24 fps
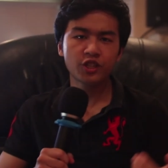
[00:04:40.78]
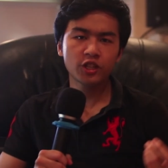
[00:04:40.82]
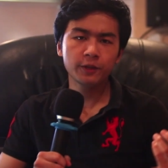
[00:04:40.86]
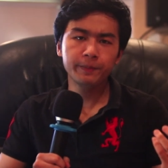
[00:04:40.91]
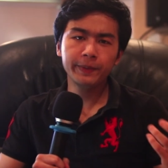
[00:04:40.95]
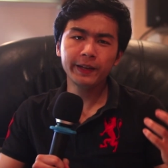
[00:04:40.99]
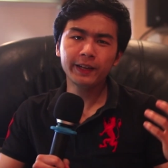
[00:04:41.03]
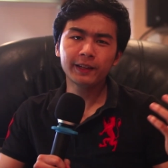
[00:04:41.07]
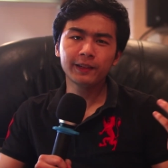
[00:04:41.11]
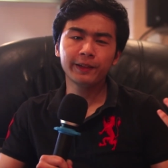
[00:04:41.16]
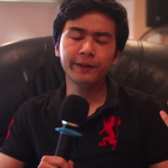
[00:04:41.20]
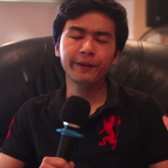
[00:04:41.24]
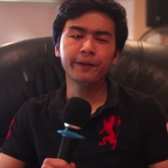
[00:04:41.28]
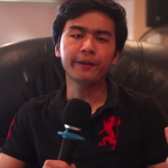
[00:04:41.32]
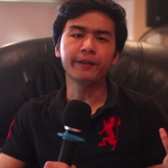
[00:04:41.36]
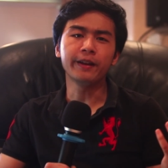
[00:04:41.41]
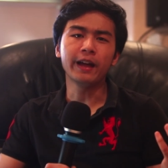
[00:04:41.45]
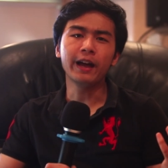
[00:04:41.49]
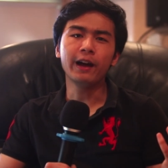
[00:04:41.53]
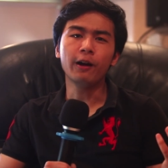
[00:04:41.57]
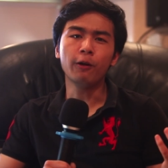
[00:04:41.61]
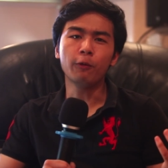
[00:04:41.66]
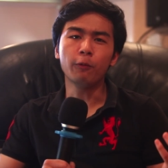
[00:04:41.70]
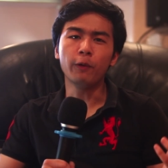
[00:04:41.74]
should be clear
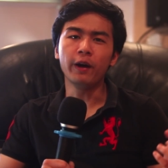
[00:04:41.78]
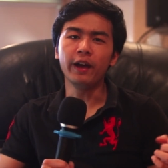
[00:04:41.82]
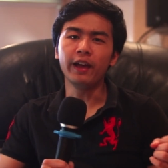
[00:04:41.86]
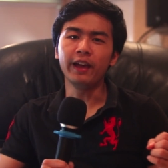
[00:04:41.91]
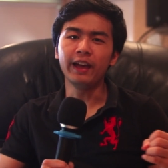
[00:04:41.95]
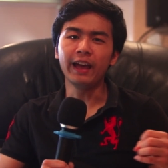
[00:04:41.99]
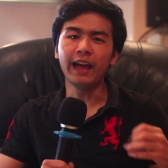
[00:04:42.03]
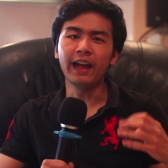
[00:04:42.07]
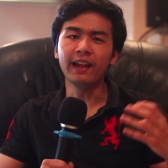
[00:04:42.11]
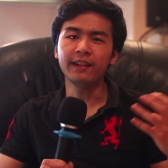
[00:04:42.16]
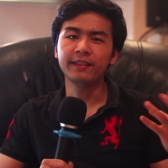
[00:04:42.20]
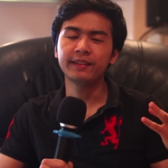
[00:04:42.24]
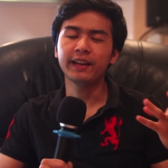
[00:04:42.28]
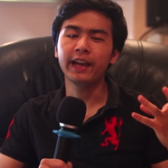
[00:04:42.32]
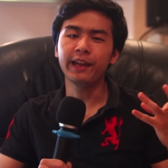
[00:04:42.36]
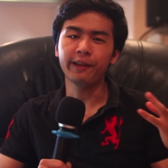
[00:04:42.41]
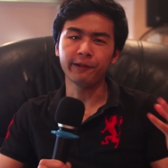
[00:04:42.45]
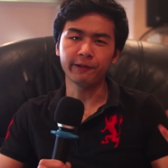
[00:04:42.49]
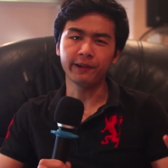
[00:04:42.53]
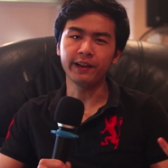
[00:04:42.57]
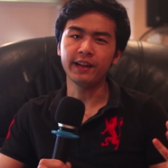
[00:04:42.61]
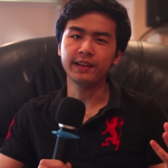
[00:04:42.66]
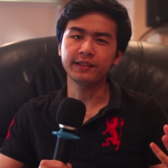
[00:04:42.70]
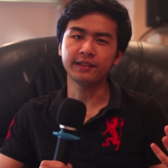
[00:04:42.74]
now why
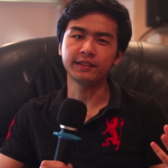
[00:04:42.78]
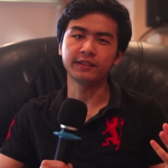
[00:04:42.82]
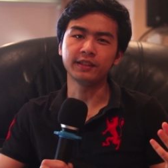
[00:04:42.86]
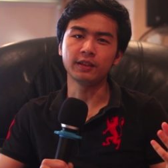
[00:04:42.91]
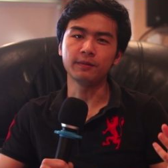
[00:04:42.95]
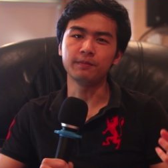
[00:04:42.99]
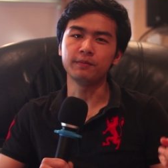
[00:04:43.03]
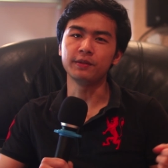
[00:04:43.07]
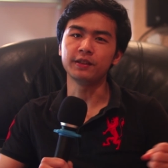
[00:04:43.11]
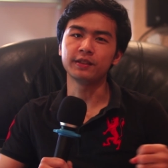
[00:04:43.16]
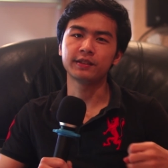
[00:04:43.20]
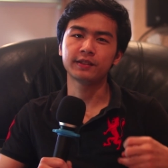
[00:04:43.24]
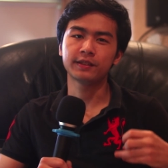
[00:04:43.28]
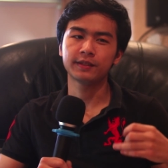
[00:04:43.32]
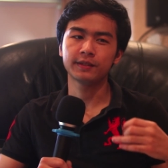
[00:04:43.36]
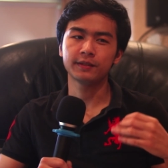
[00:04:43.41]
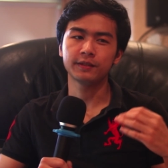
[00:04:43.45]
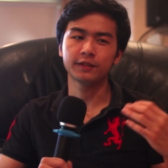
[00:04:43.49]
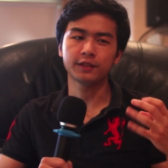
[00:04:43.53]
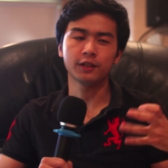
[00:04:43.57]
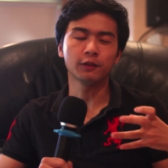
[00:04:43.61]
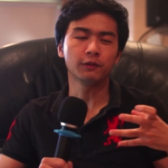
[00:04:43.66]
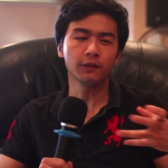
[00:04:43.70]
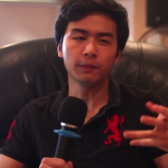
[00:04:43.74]
anti-racism is
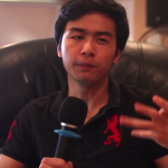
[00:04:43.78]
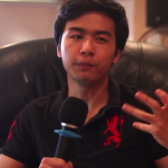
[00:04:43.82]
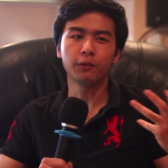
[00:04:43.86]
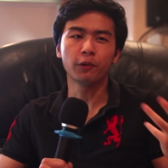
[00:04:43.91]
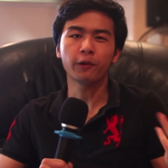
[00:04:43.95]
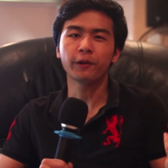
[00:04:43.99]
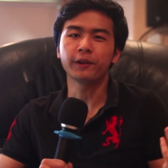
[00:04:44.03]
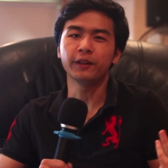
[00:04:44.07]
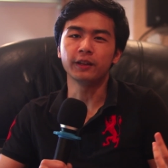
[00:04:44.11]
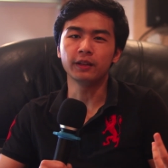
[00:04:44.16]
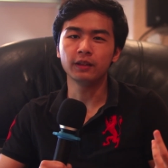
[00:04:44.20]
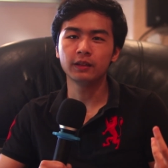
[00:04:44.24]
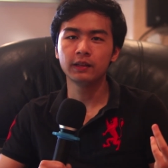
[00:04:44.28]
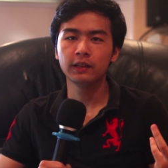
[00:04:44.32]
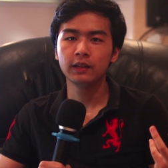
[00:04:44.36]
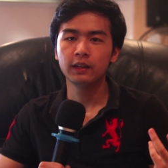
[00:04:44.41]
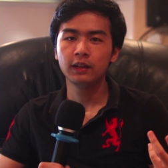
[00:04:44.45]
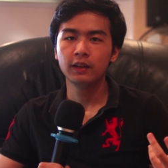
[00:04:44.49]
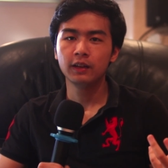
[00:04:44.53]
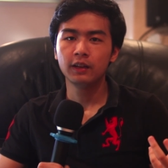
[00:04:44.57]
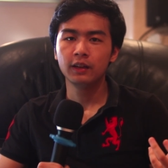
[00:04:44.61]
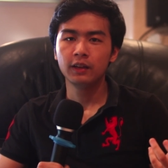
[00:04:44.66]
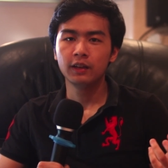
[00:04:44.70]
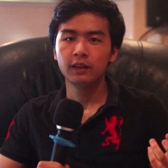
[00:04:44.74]
so important.
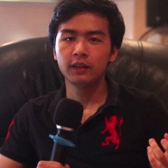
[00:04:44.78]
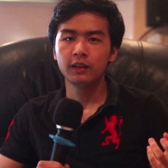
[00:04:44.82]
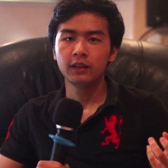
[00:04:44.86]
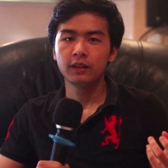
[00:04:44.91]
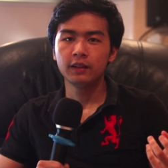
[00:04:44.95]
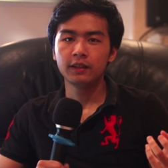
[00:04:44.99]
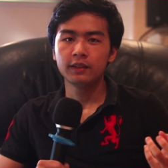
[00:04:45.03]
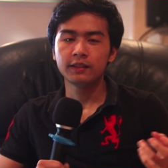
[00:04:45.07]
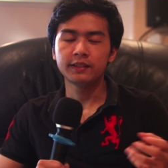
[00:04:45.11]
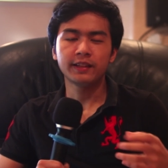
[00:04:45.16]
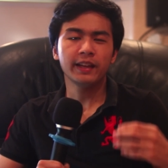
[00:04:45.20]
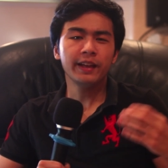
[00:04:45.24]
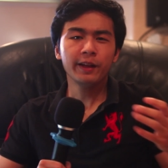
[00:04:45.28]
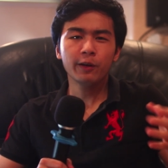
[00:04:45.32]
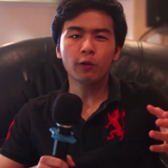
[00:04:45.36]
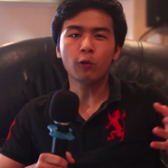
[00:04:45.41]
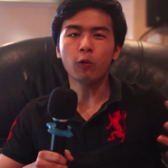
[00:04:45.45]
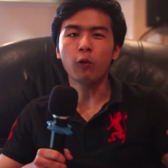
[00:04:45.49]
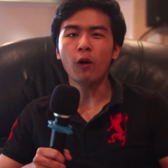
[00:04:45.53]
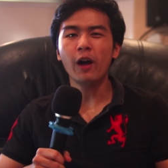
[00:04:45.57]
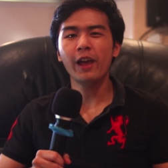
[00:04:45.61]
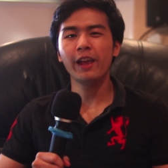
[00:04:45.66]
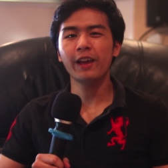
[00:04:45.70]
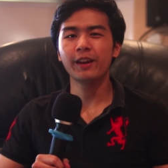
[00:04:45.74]
Staying
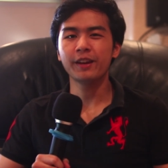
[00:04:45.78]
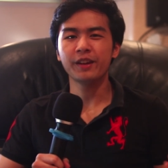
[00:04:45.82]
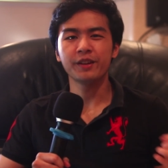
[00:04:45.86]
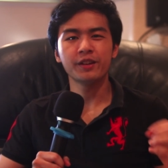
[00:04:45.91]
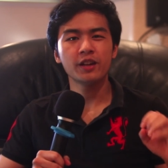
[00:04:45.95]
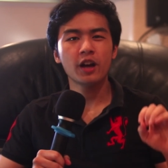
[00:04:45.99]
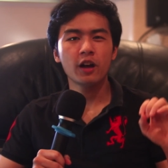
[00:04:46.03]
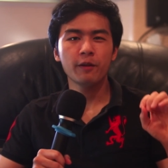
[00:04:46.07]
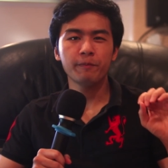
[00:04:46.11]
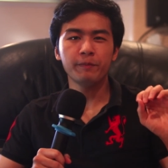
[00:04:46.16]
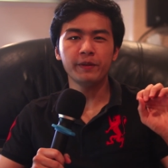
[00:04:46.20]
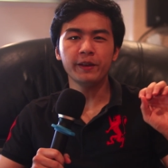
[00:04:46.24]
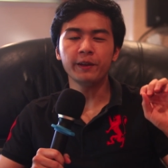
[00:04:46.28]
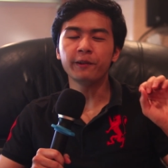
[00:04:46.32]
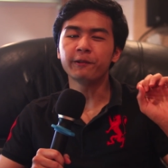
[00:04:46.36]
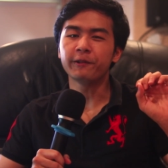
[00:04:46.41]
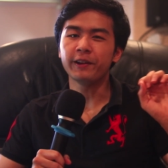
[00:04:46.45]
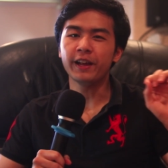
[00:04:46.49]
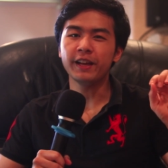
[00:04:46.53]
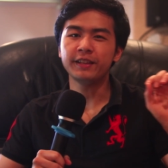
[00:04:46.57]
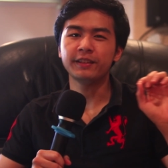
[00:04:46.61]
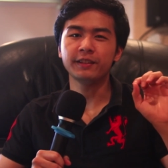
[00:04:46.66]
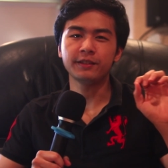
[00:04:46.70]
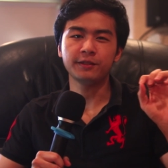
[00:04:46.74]
quiet and not being
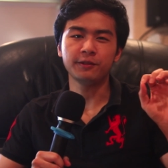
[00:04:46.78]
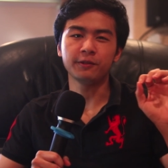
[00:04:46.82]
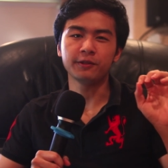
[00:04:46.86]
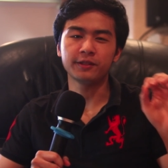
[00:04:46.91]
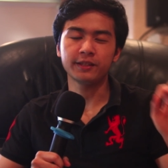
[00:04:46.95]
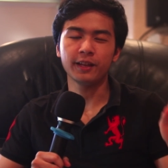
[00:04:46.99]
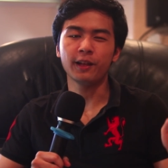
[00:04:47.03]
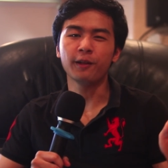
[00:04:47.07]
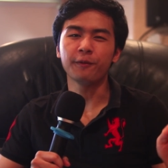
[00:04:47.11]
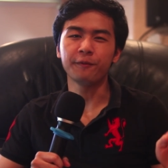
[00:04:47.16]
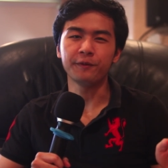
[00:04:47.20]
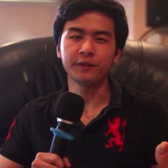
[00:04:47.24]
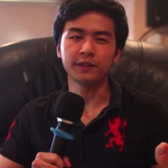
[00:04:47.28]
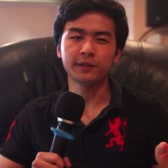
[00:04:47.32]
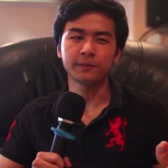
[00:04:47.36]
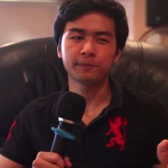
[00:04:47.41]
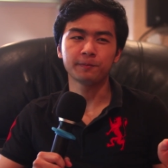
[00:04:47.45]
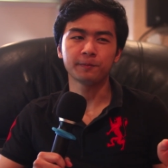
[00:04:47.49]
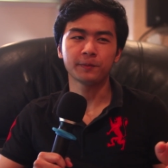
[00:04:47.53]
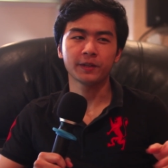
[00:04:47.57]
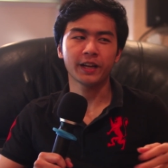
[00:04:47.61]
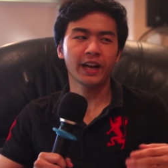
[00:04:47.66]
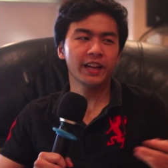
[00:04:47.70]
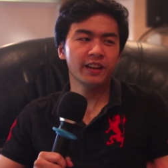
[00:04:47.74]
racist yourself has
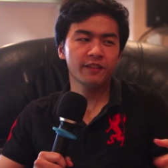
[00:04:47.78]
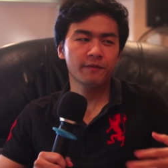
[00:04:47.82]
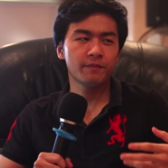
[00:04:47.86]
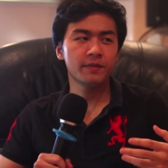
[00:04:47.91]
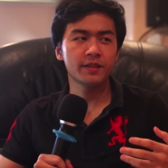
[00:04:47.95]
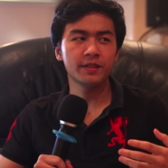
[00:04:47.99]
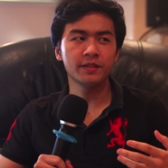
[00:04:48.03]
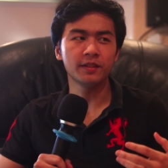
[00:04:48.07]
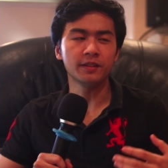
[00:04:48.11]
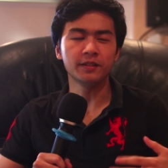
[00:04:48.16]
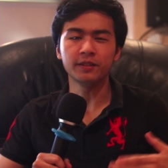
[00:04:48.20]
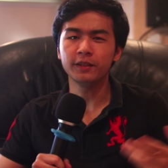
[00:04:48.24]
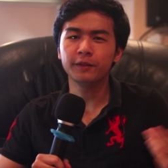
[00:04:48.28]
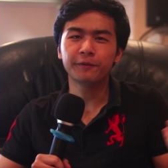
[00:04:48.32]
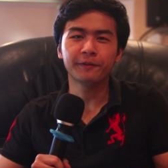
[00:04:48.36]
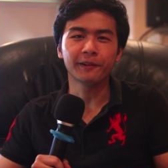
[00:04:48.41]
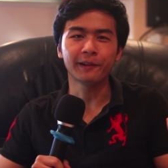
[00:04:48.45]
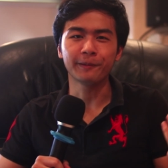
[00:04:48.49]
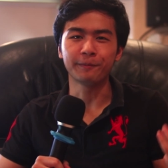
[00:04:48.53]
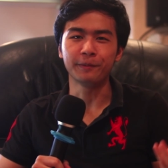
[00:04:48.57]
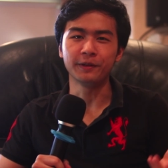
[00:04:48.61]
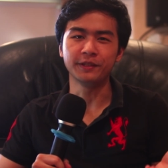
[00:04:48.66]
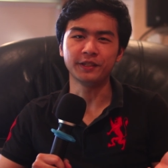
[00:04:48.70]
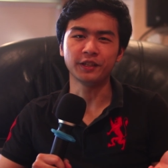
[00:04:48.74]
kind of been the
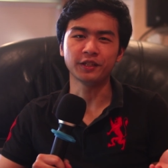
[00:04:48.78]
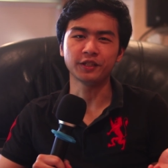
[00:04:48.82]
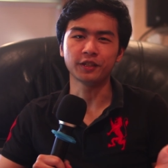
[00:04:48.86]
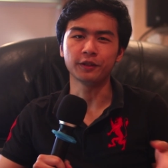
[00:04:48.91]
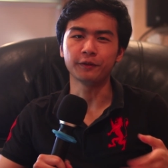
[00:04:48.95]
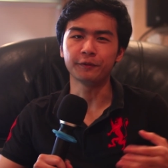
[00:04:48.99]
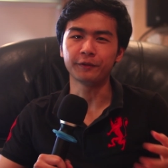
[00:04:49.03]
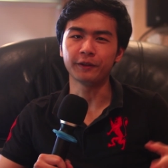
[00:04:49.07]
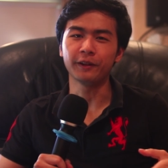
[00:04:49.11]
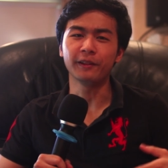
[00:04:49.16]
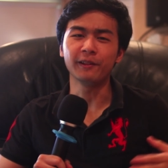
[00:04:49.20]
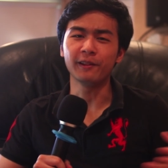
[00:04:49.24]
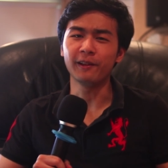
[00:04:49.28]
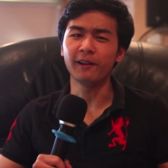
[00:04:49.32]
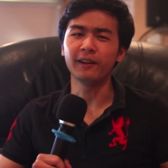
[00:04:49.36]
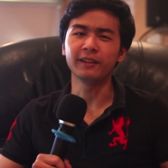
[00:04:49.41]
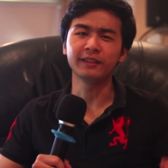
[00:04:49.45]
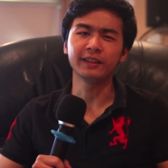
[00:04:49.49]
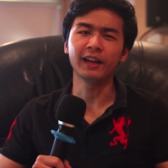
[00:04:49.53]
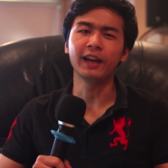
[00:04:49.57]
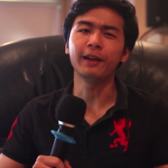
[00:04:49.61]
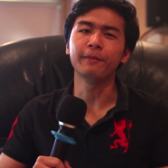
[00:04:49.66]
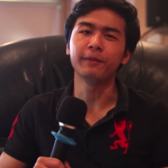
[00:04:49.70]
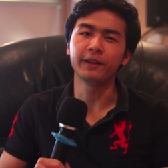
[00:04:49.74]
default position for a
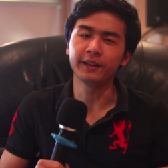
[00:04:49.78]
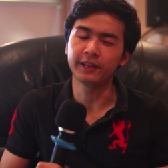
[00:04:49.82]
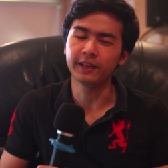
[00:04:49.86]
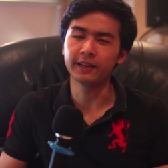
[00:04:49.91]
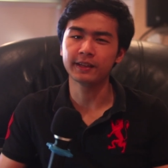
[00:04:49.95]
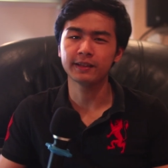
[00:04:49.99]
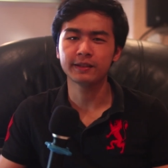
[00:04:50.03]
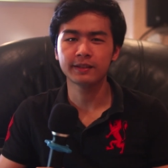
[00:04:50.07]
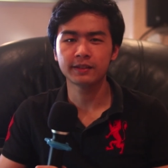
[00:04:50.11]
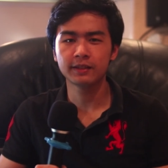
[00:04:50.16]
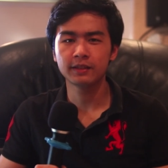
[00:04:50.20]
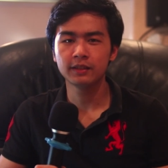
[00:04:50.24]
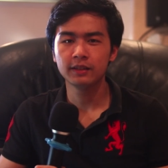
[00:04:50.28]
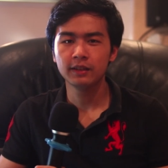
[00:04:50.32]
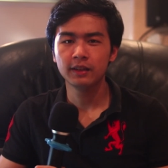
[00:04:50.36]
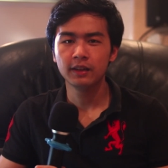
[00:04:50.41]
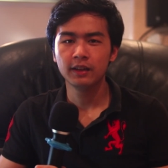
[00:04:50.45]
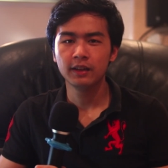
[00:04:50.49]
long time, I guess.